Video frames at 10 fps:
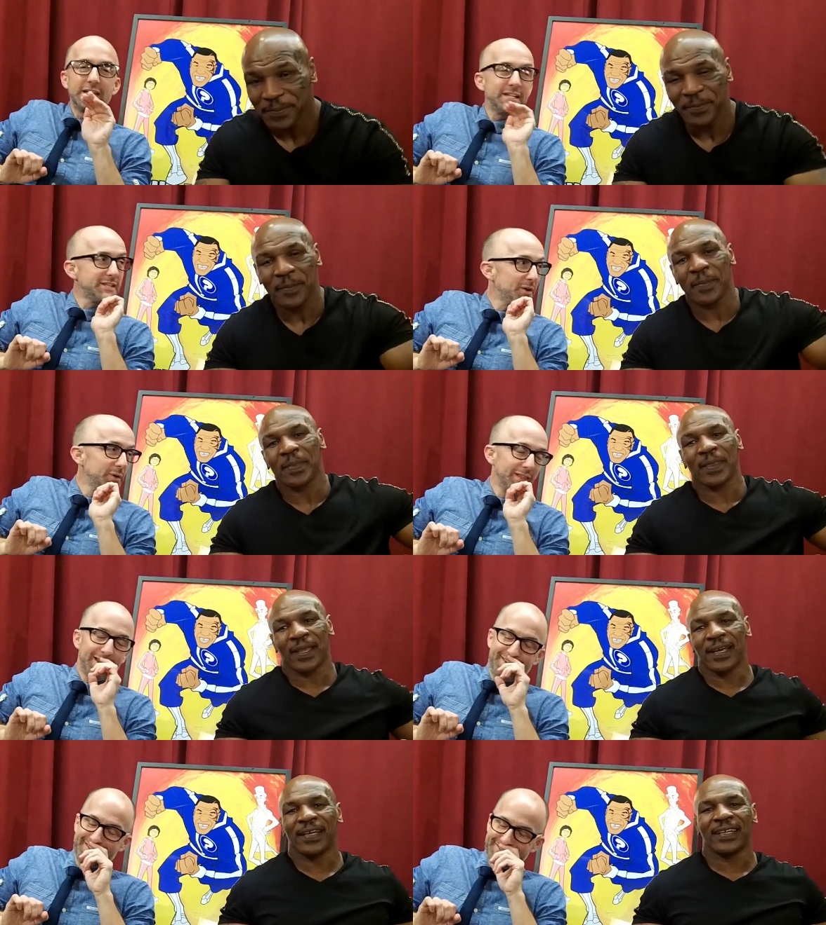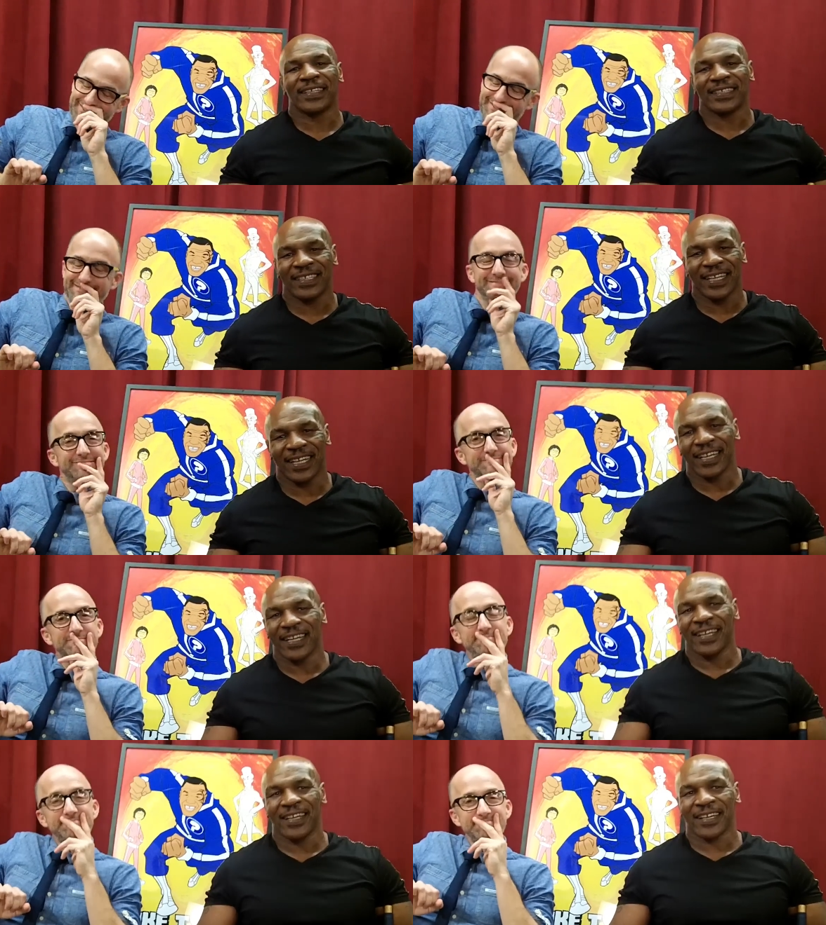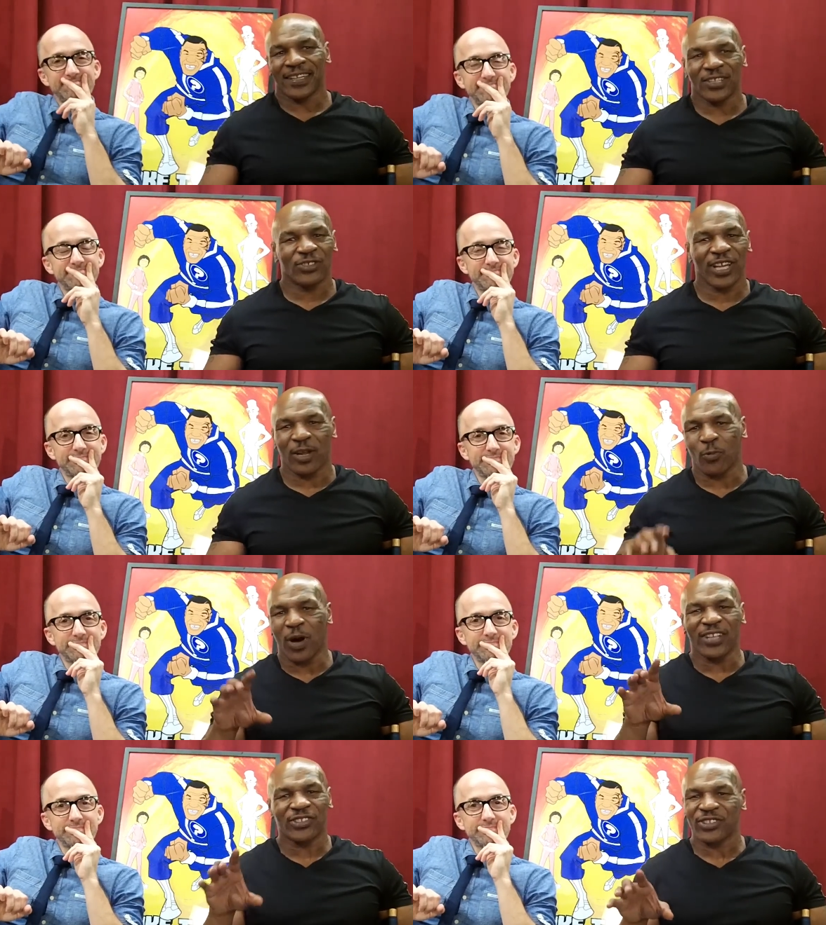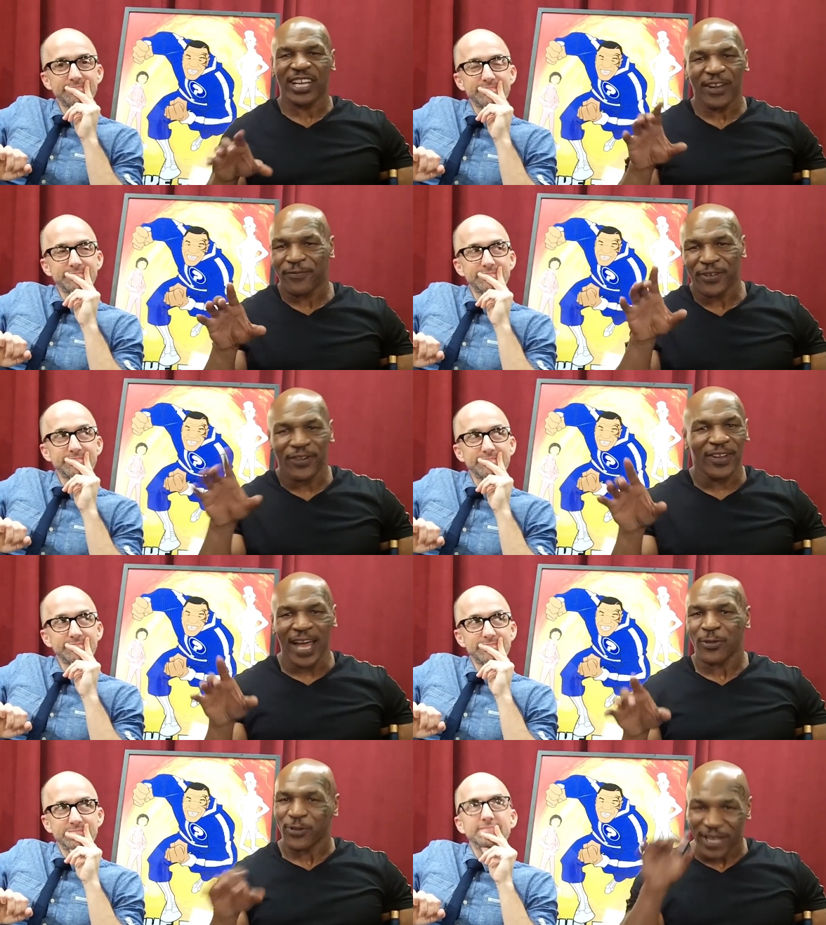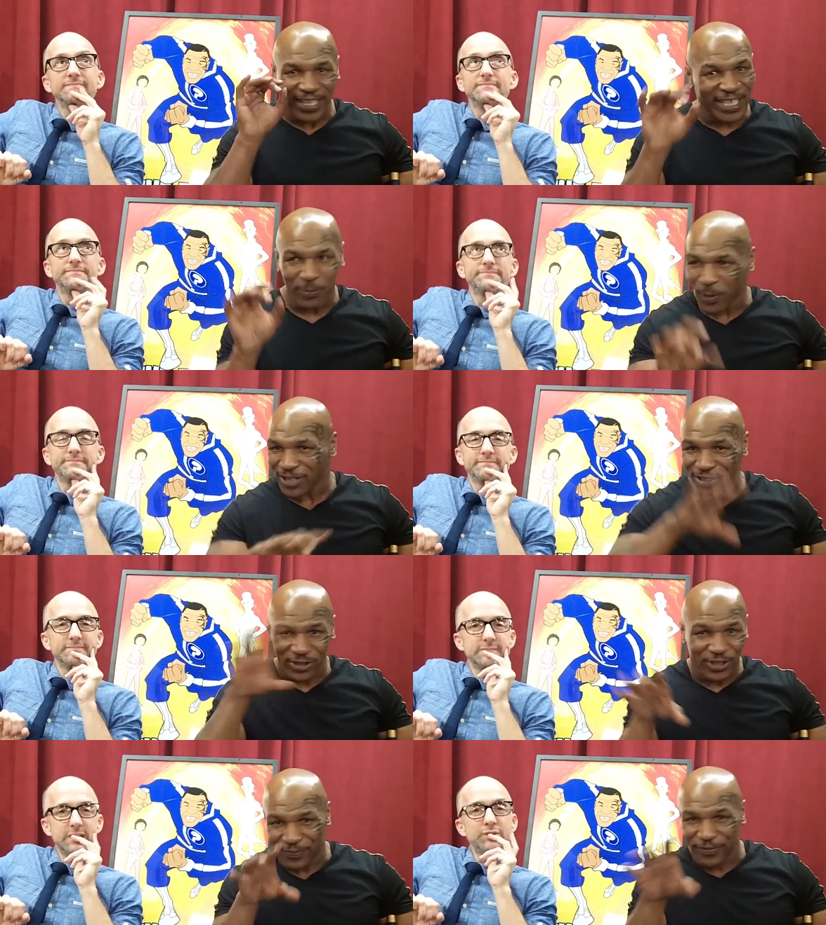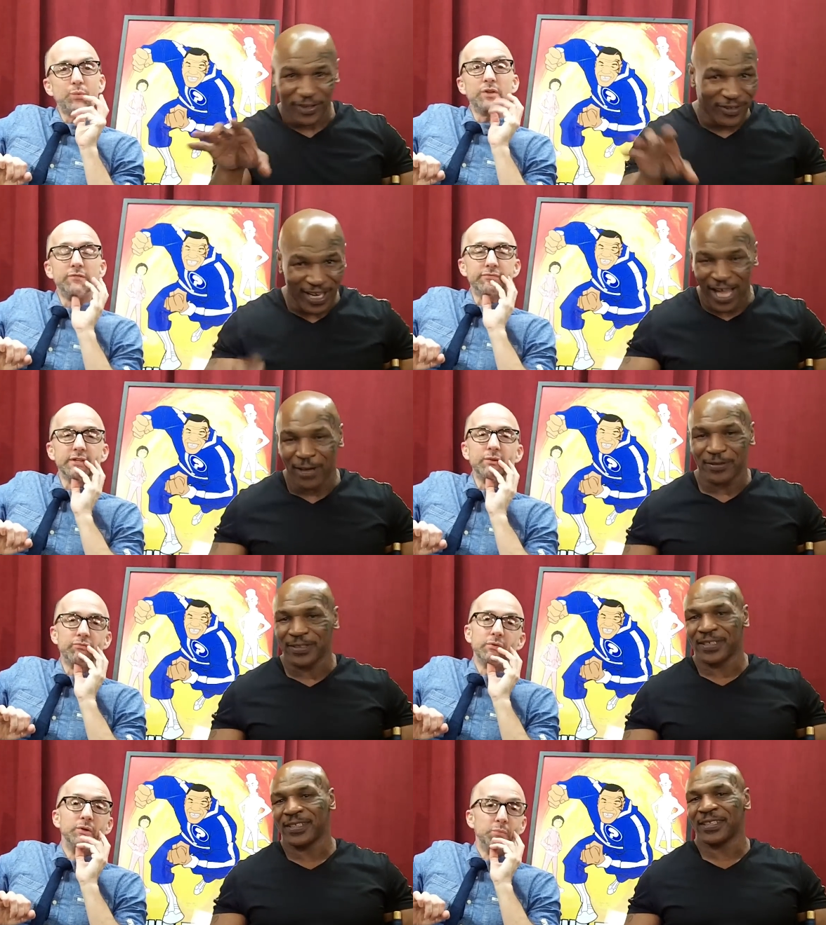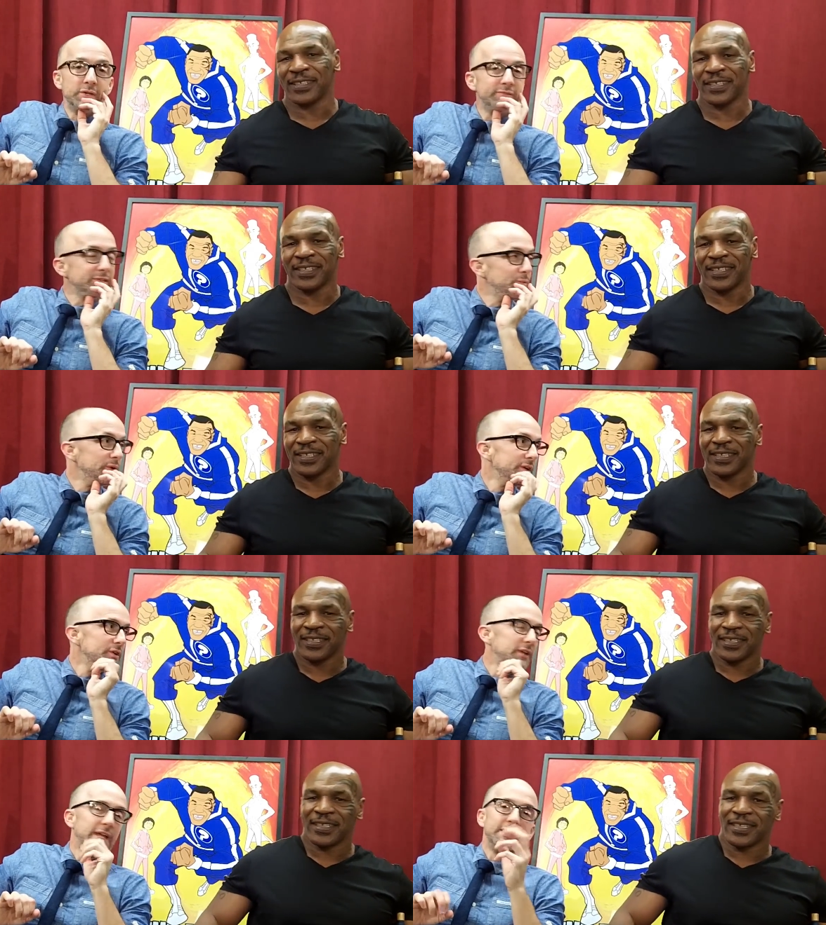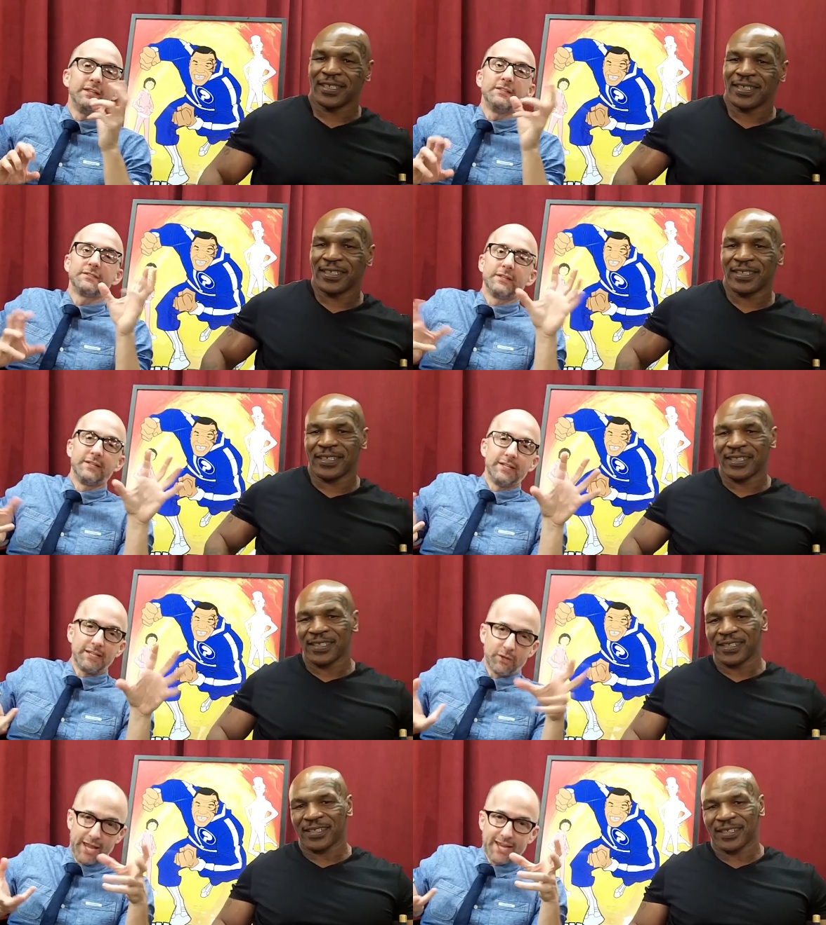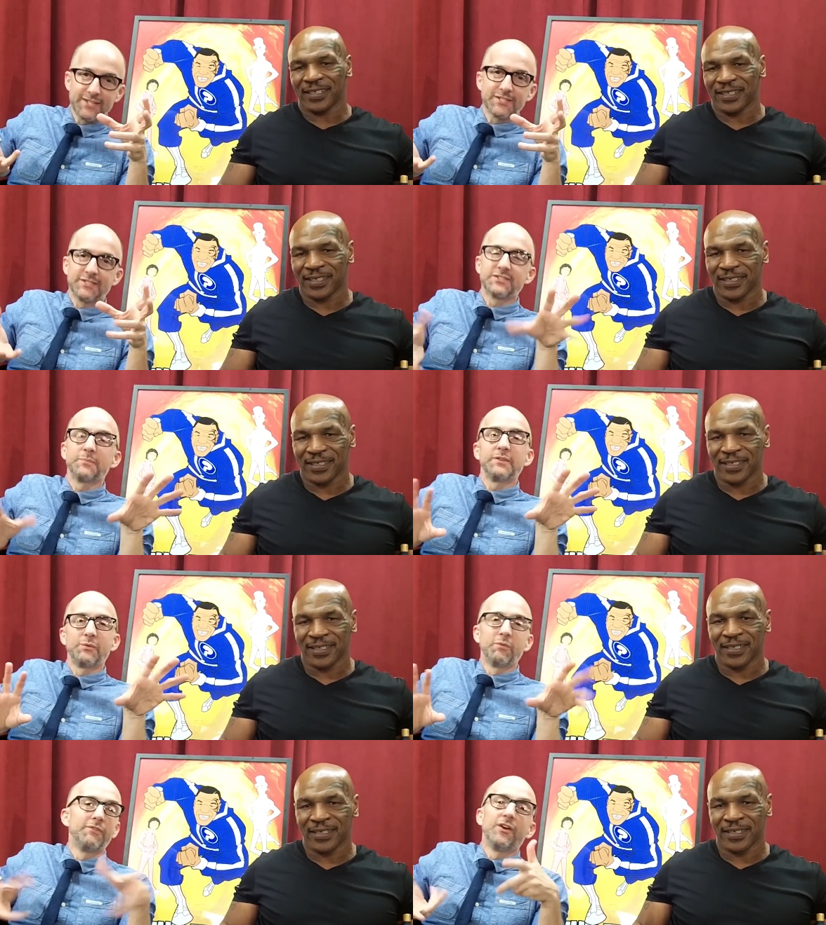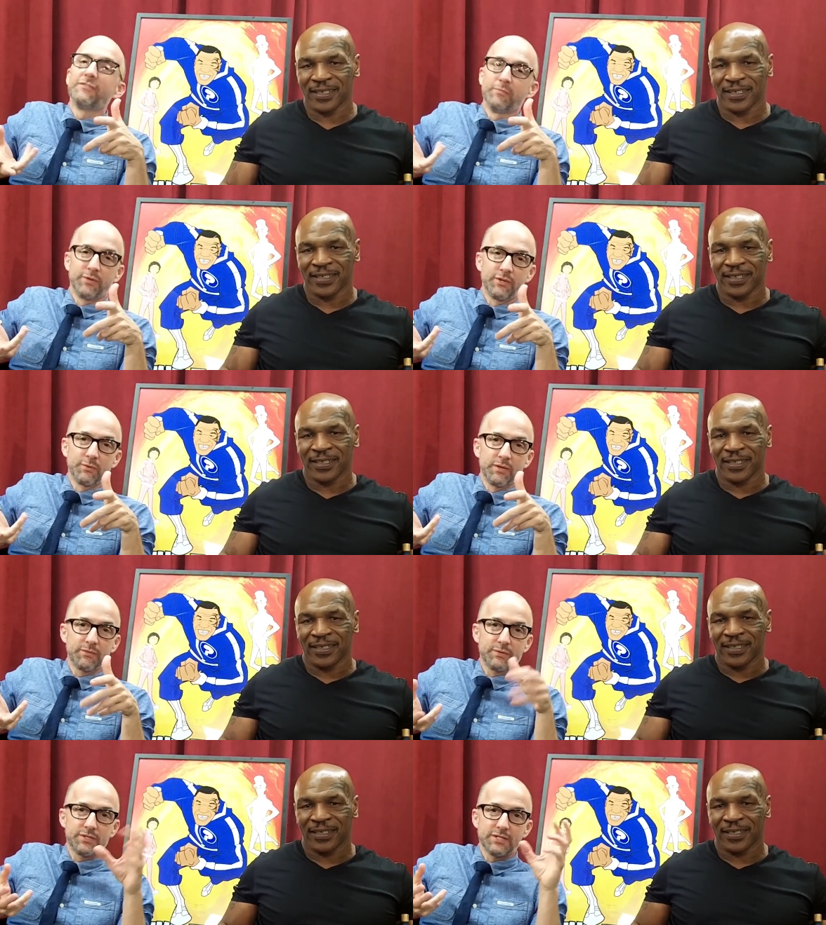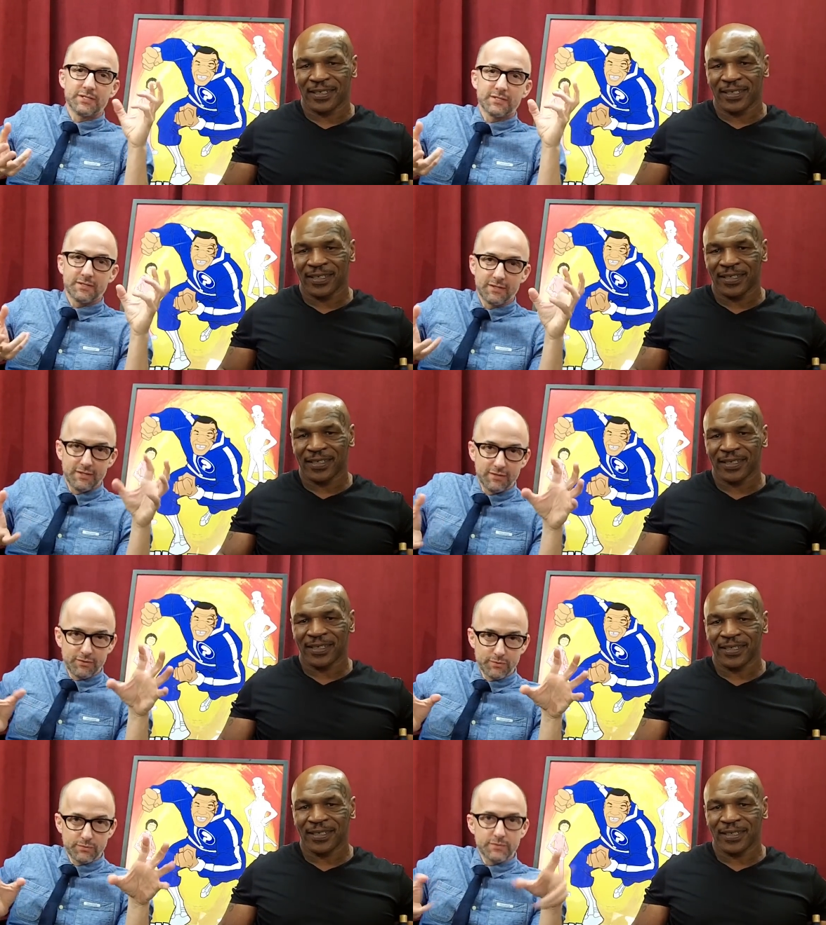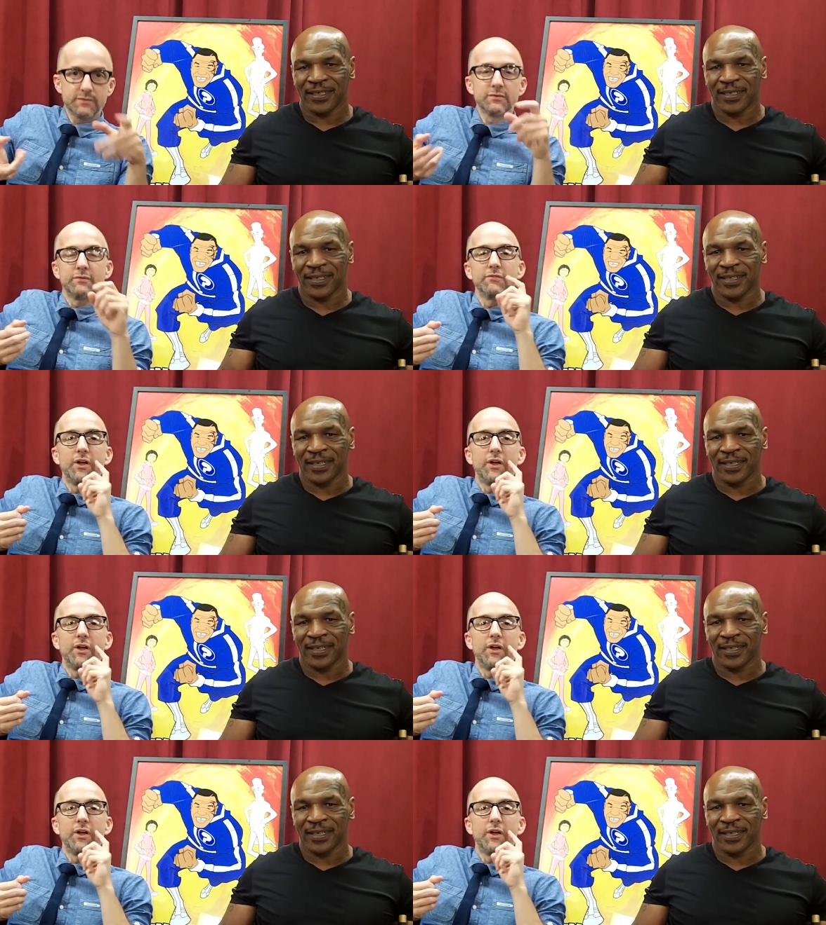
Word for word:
Speaker 1: that's how we like. it. Cause you gotta watch it, you gotta figure it out. So you gotta keep watching till you it's figure it out. It's
Speaker 2: wonderfully, wonderfully weird, and then encased in something that we're very familiar with, which is those sort of